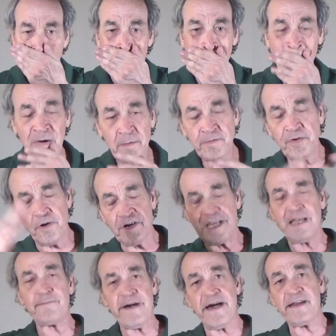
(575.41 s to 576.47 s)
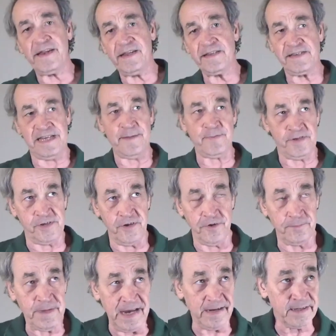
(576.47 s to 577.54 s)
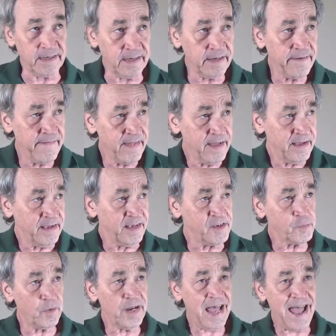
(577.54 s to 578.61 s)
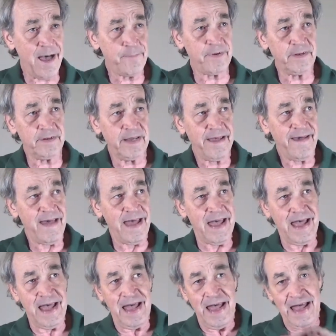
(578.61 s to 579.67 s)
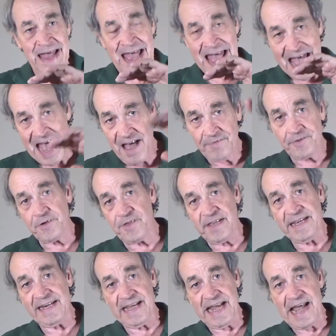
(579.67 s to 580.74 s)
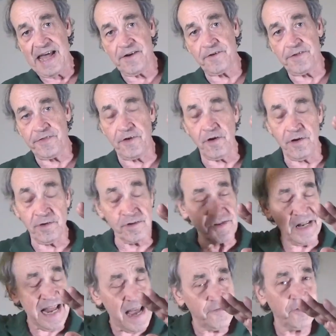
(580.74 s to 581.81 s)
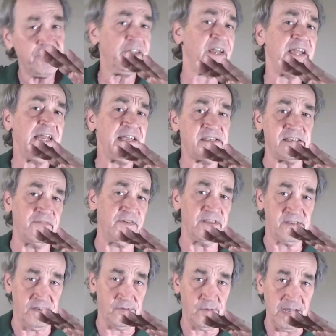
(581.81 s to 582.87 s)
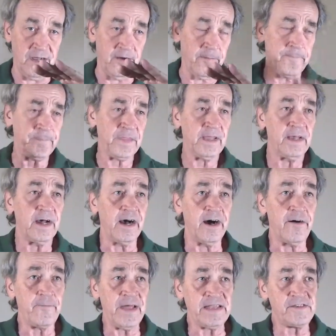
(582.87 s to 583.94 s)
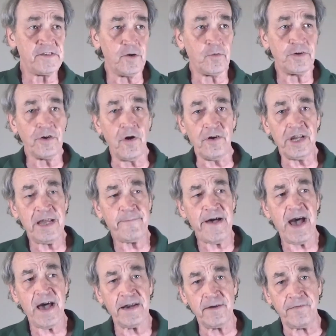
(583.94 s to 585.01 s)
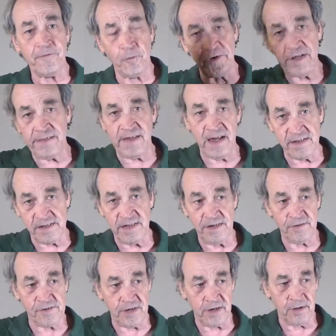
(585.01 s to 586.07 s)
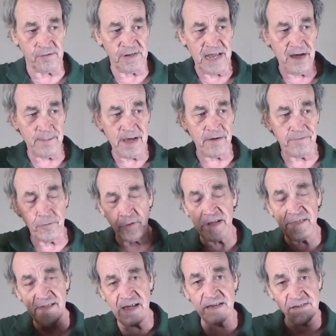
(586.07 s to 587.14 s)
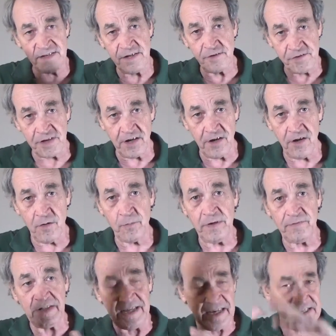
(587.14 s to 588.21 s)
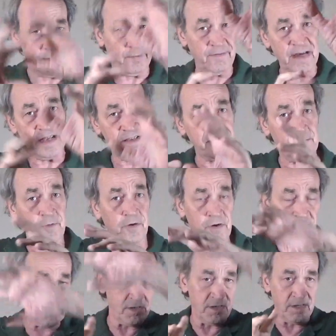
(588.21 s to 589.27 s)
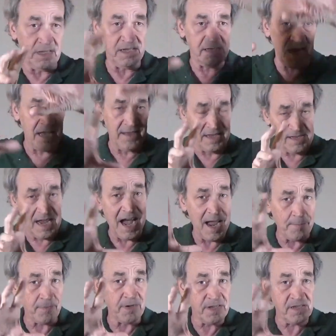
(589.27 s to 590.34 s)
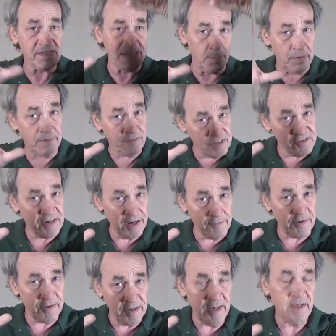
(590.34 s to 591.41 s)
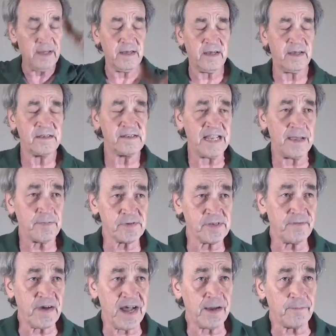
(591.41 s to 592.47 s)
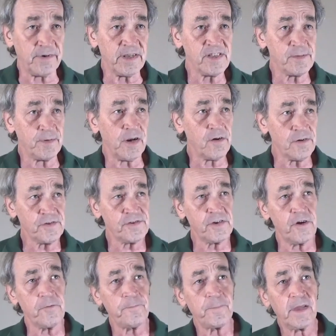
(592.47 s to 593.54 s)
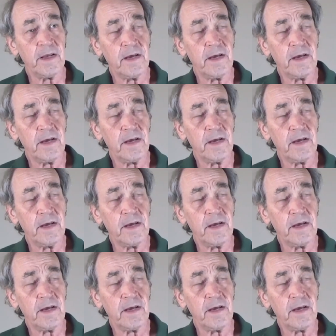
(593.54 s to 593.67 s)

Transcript: what I'm talking about in this episode mainly is what happened after the Neanderthals and after the Denisovans as well. And so we're talking about 40,000 years ago. Now, about 40,000 years ago, like I said, we've got some these hybrids that we've discovered, samples of hybrids, but also